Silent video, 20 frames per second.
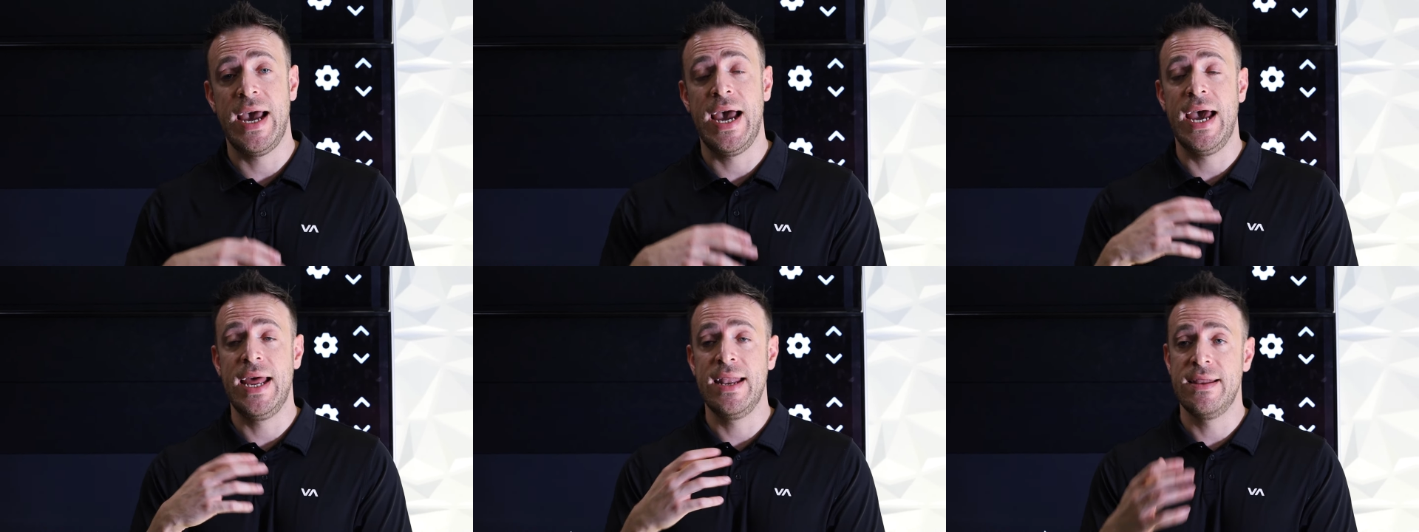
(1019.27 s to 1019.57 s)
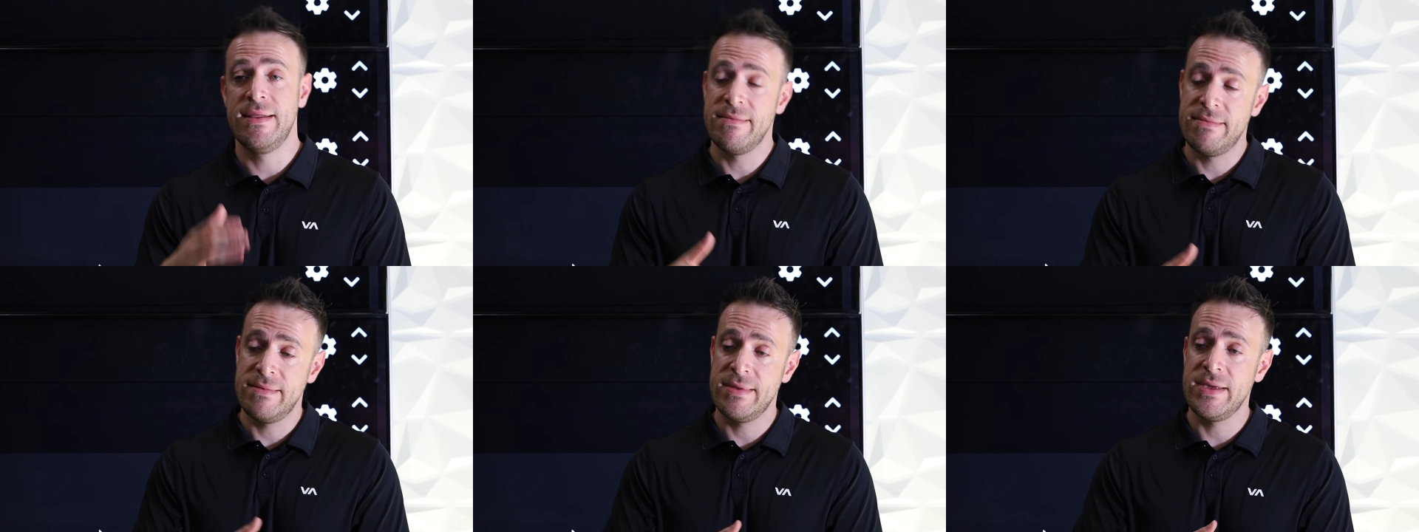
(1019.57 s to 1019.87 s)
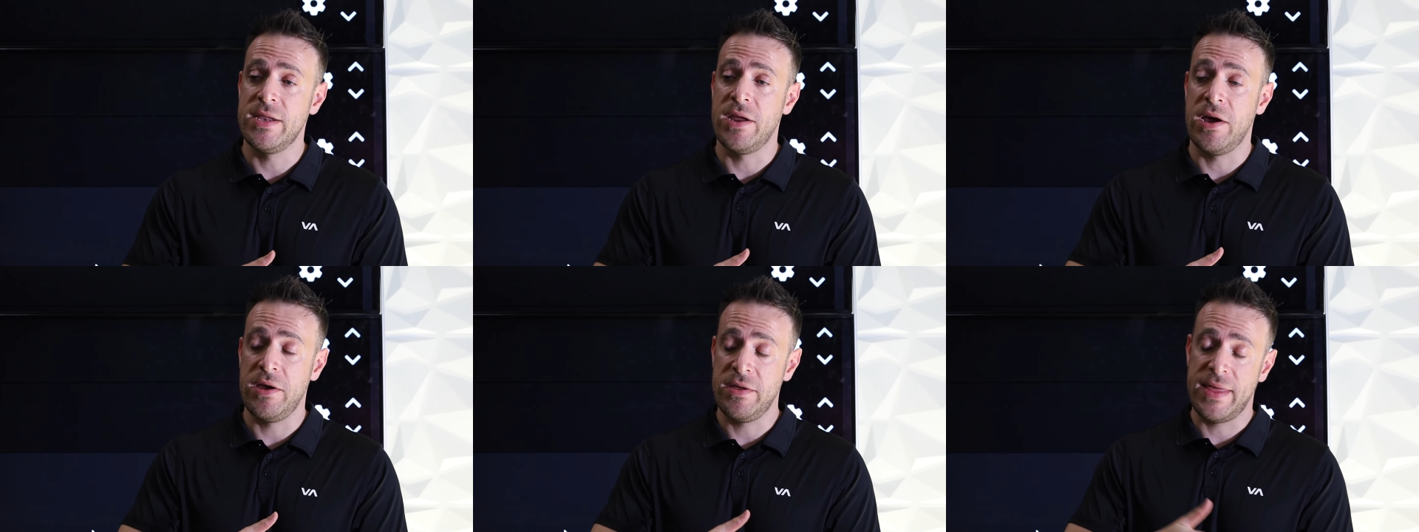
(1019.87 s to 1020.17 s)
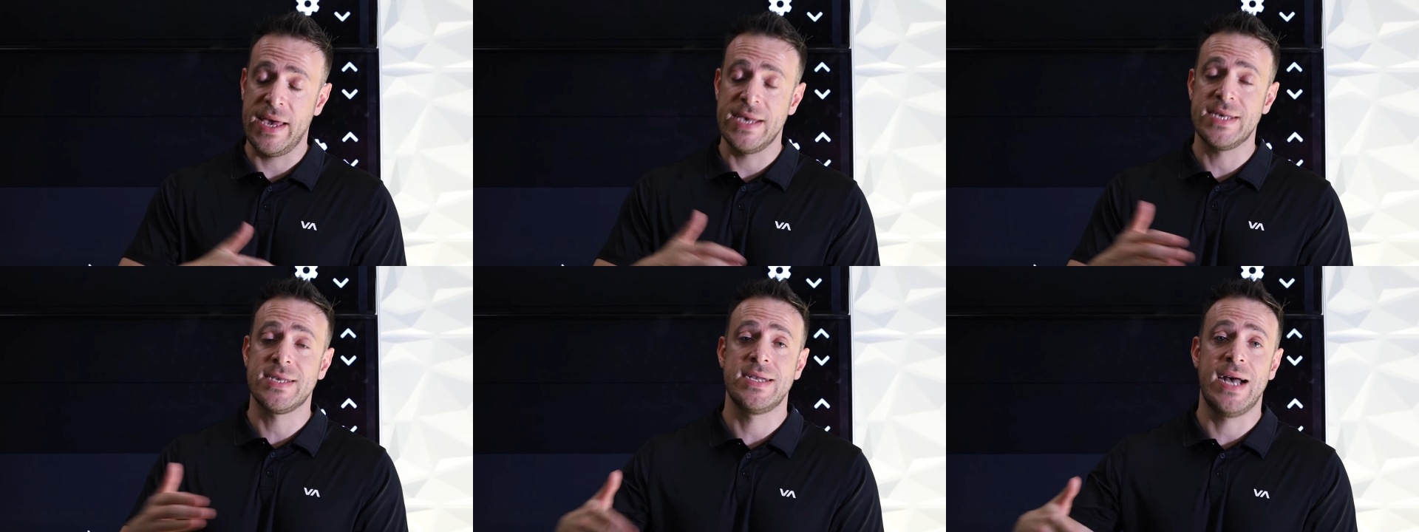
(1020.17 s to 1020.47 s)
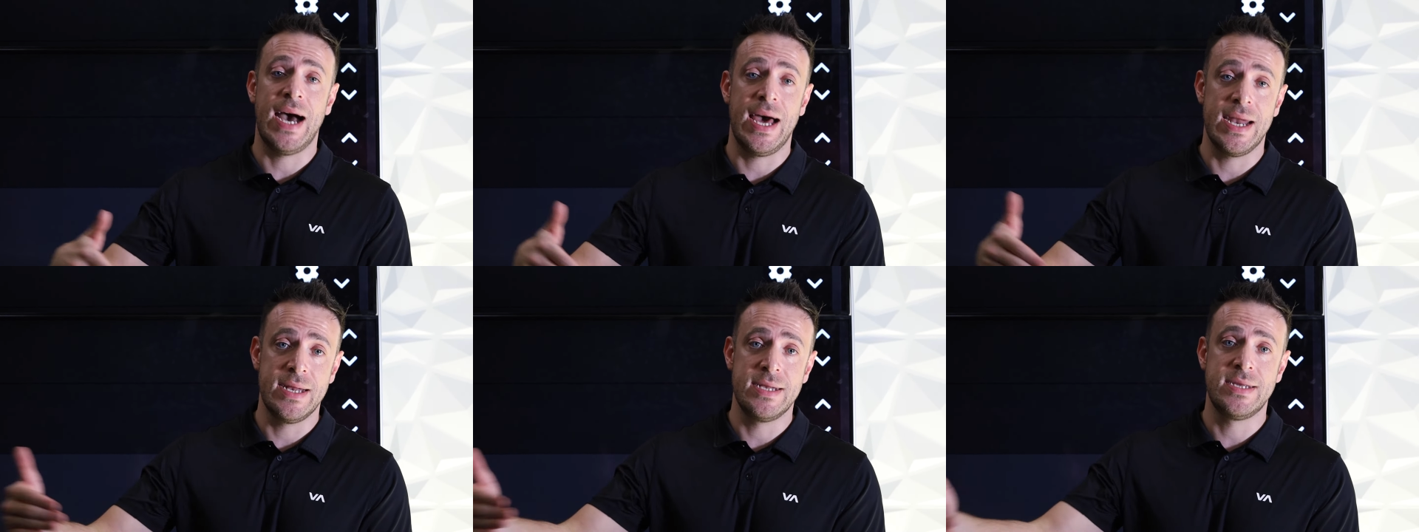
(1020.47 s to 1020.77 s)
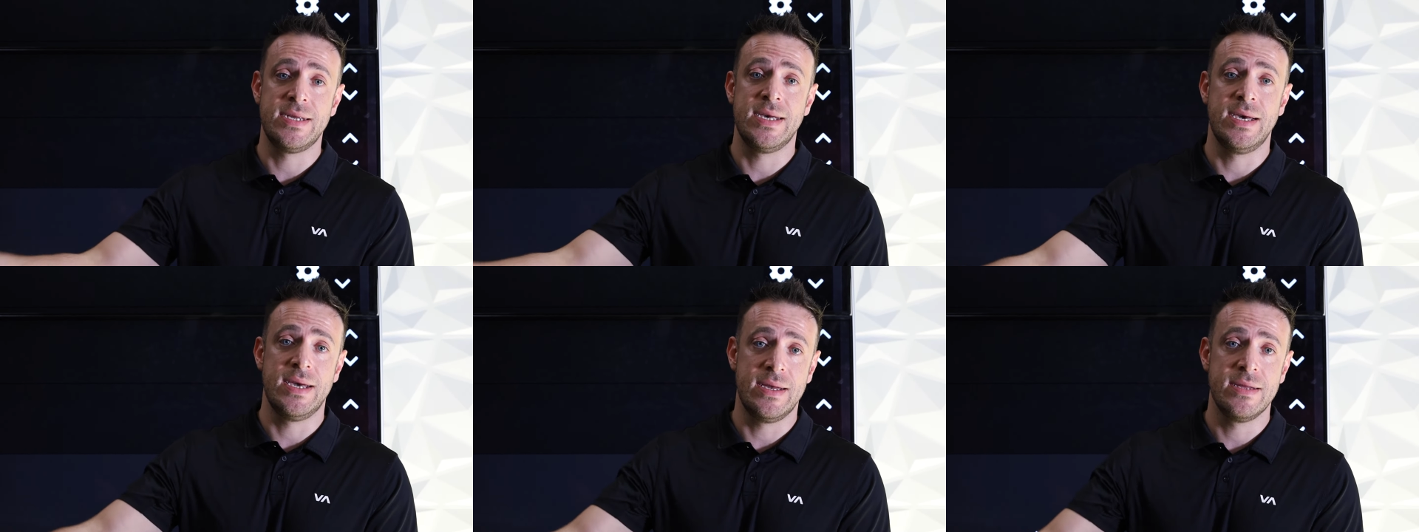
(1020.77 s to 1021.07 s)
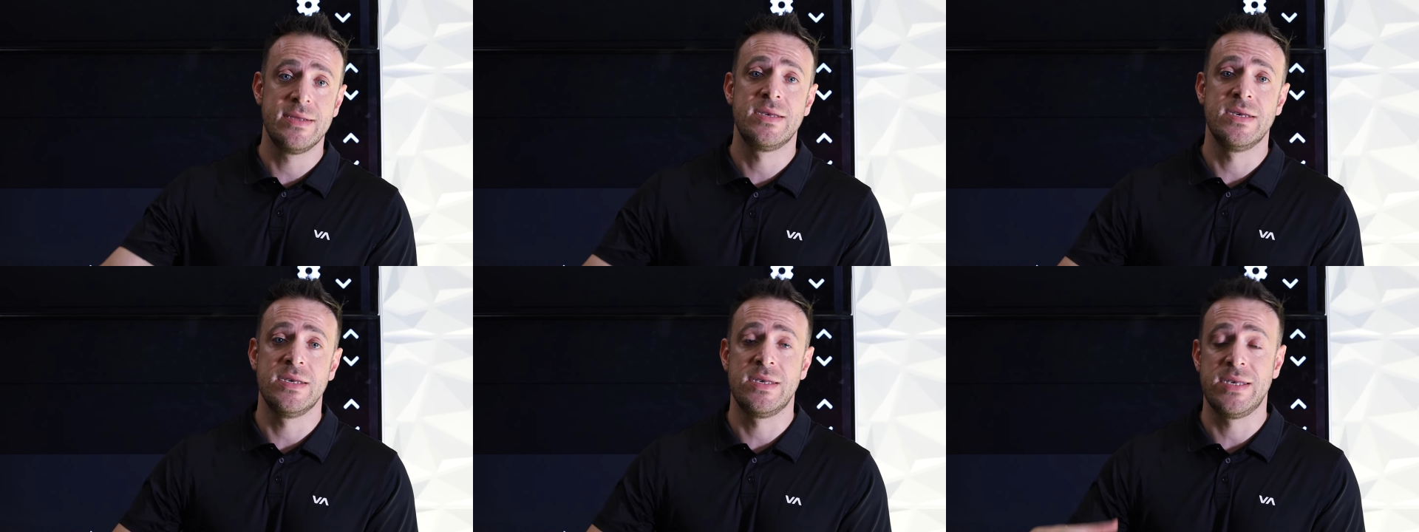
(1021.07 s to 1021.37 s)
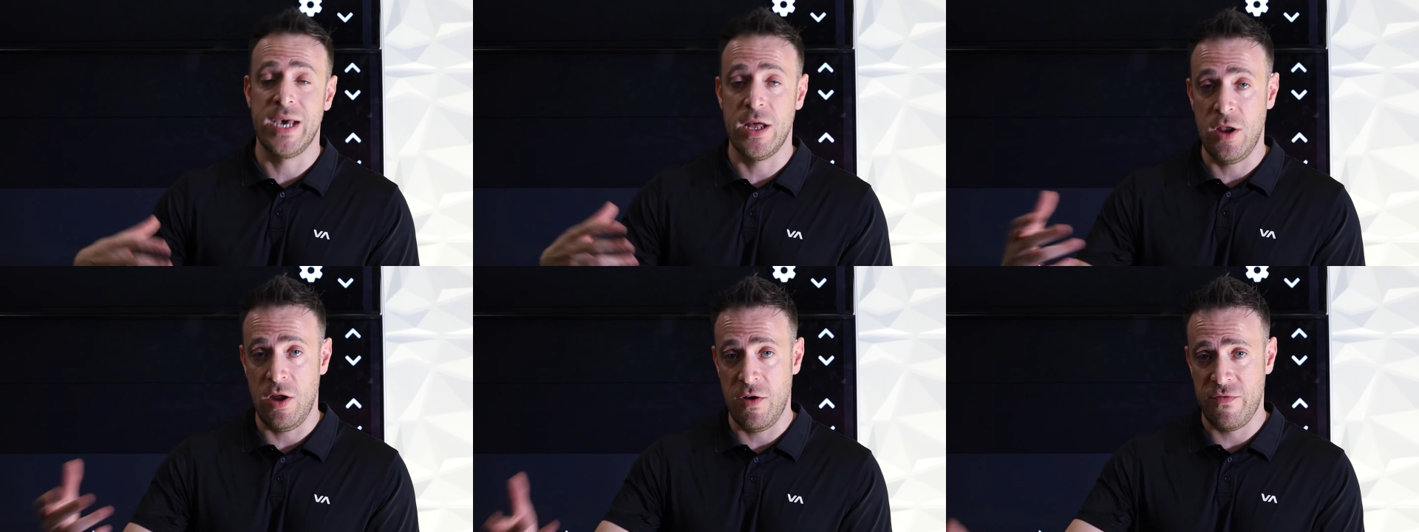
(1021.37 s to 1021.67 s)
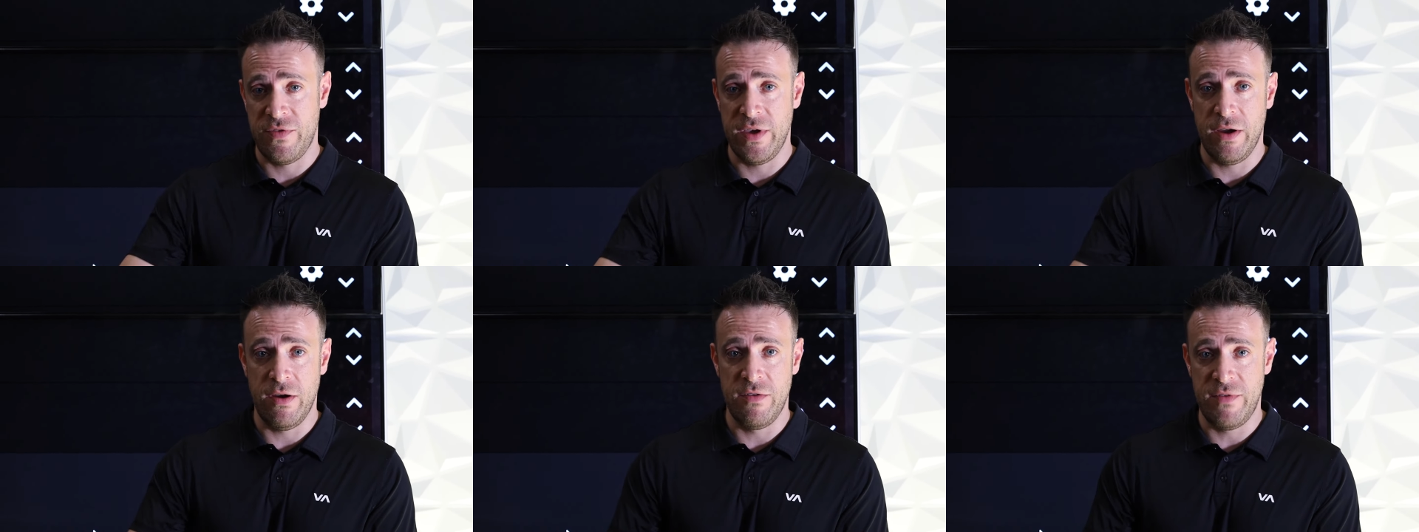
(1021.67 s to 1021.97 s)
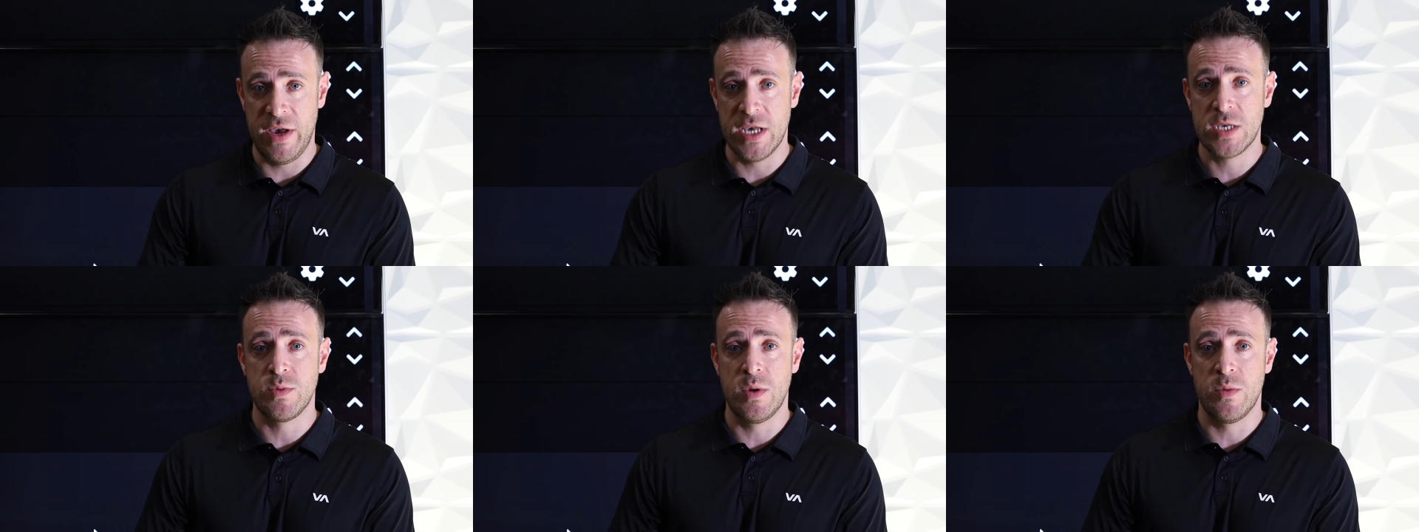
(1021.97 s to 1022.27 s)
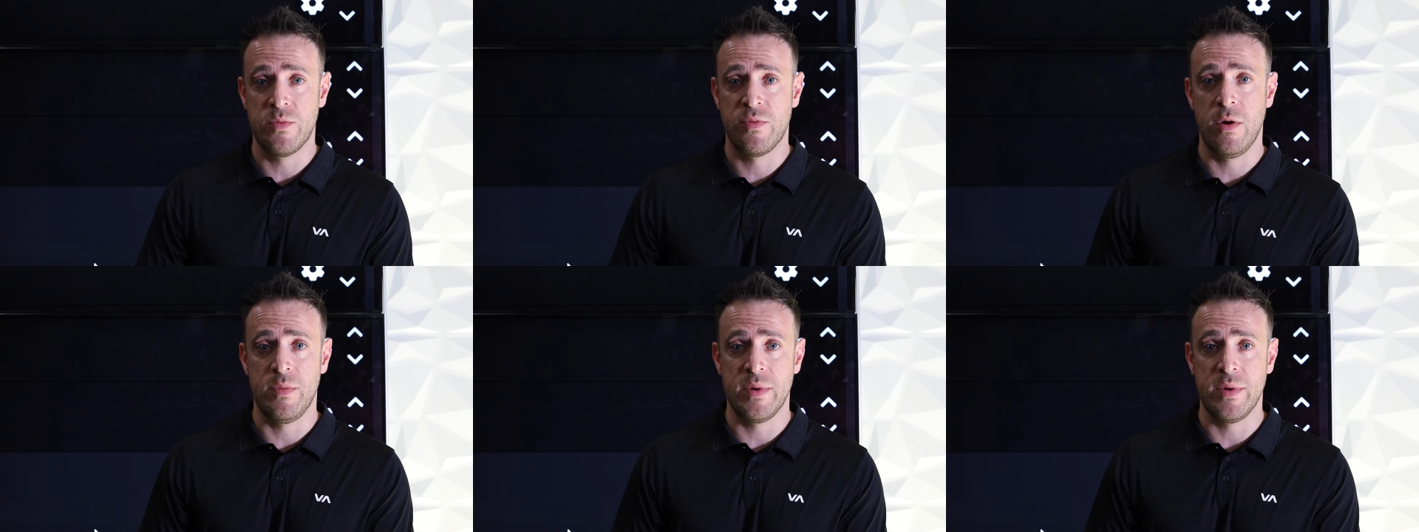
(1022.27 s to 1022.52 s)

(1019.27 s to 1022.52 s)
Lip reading: and they started to sell off their investment